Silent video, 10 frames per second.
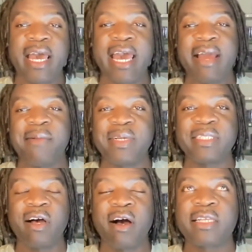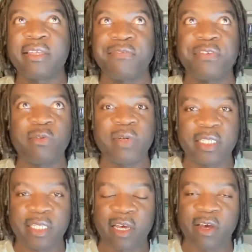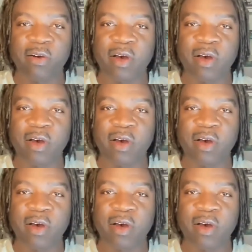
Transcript: And we talked a few weeks ago